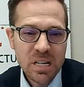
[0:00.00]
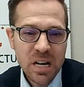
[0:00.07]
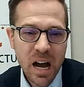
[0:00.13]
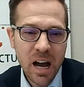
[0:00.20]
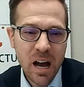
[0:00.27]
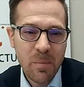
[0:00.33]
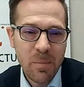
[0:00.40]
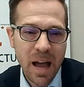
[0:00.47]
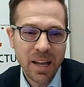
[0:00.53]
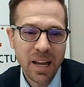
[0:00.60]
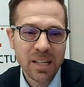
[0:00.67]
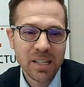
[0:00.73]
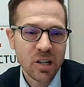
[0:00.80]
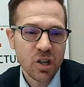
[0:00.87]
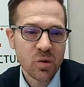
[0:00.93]
Um, I
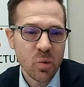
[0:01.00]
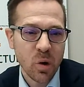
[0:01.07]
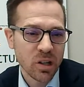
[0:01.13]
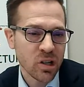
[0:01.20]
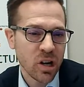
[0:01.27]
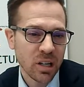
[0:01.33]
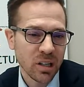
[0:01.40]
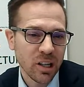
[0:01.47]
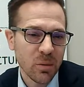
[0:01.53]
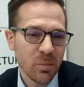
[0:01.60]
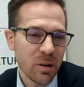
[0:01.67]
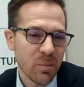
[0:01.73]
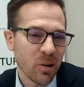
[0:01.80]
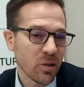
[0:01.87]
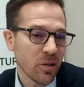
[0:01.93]
guess I just want to talk a little bit
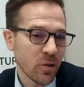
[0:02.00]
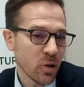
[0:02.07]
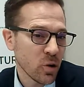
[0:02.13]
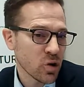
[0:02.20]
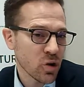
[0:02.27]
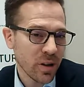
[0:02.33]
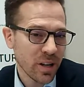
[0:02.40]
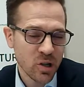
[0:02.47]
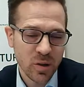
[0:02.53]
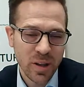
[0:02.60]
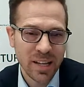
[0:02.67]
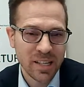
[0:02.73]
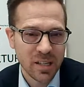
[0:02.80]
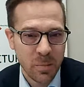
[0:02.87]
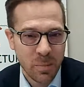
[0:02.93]
about the future then. So
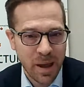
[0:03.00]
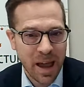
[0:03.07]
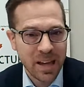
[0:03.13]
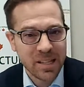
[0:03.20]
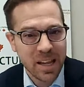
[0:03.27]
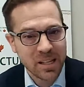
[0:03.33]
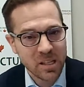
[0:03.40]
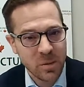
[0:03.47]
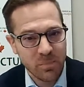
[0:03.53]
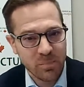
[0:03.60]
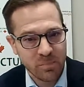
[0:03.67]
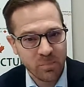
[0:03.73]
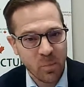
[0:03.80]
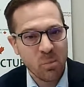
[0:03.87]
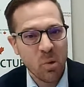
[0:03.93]
that's the past, that's the
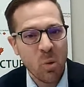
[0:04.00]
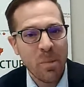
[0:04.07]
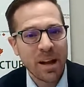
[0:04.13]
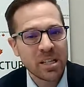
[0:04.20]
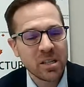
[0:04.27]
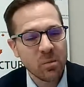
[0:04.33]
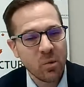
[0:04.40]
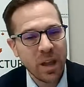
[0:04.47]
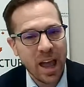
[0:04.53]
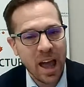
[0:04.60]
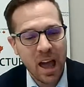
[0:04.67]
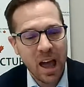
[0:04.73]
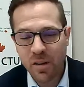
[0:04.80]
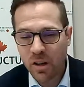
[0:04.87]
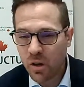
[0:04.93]
momentum we
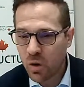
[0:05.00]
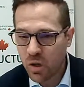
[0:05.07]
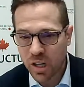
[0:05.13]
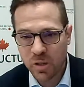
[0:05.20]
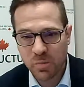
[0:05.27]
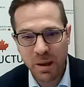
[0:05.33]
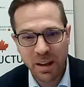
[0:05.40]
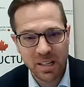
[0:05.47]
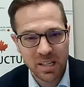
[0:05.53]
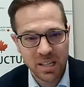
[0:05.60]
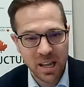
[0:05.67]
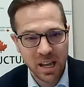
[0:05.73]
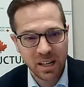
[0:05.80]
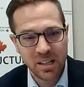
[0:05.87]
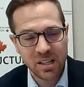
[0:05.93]
have, and you should expect to see
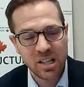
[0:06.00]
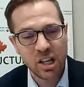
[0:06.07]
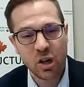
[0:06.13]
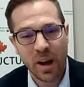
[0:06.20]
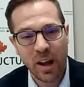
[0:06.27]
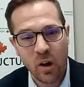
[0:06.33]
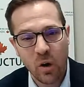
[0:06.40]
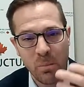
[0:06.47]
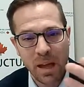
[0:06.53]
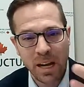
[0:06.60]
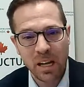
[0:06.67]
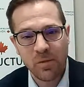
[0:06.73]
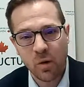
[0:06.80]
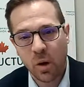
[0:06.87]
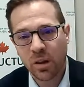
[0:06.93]
that continue. I hope
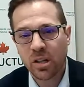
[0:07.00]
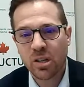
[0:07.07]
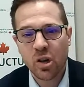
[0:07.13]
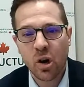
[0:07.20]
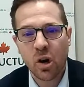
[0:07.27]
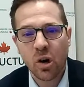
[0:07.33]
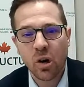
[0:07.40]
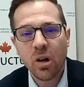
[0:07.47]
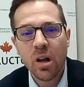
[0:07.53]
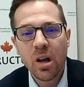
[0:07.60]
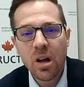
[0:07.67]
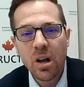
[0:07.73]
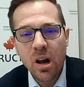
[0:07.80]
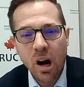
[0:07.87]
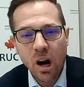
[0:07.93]
many of you on this call
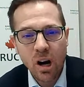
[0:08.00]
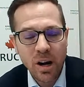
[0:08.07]
are